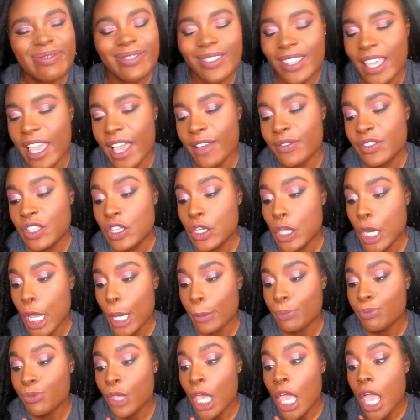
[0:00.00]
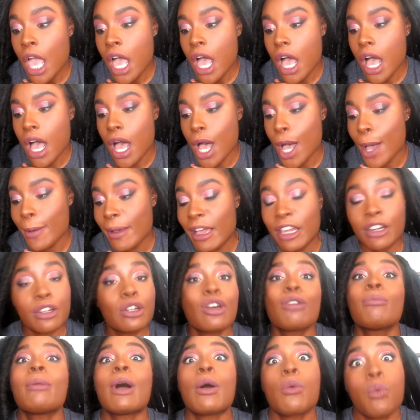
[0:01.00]
Yeah, you know. I don't
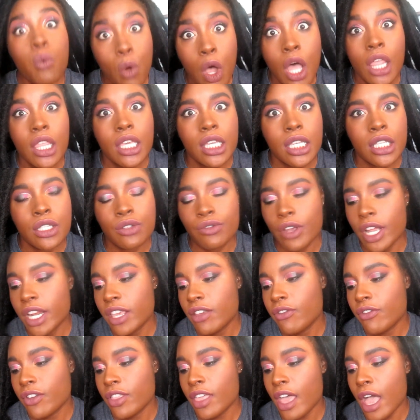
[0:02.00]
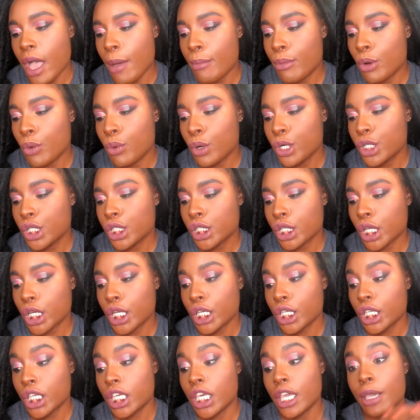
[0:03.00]
know if my wallet is ready for that, but we're just going
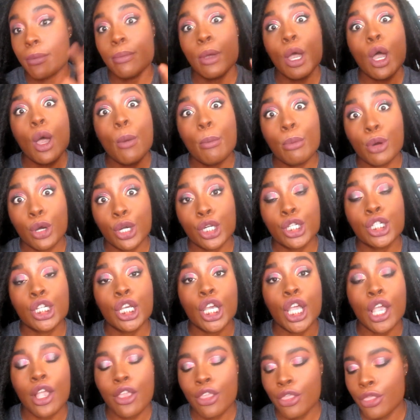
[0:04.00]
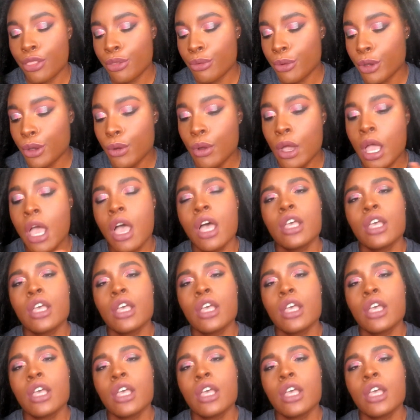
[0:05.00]
to keep pushing through.